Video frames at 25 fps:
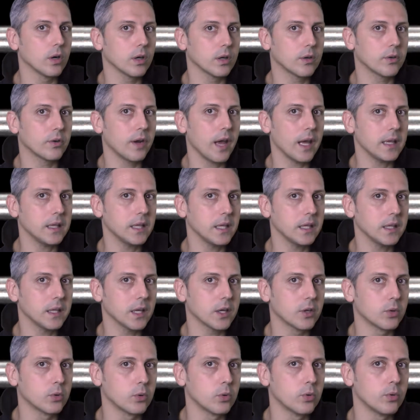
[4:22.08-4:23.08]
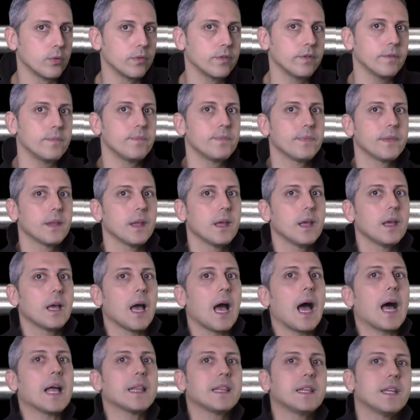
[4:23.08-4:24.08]
creating the groove
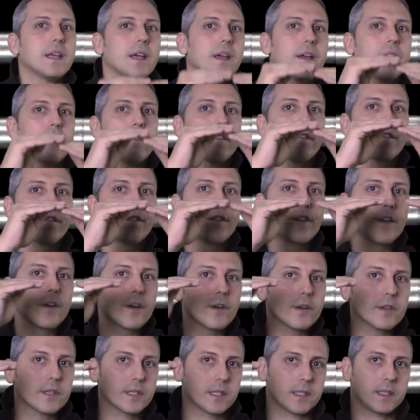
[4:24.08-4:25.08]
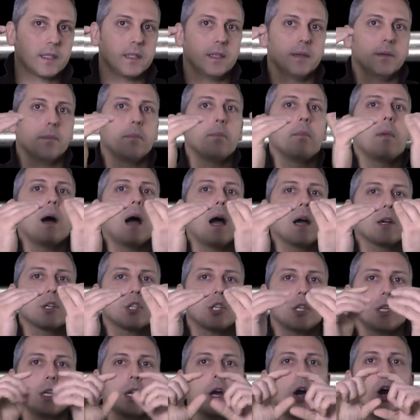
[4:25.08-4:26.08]
at the first
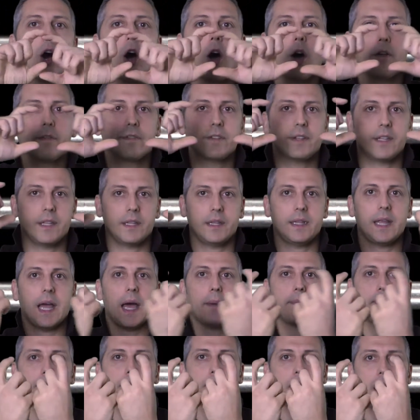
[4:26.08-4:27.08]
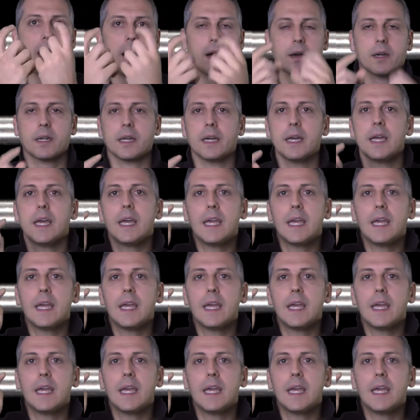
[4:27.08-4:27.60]
margin of the depth mark.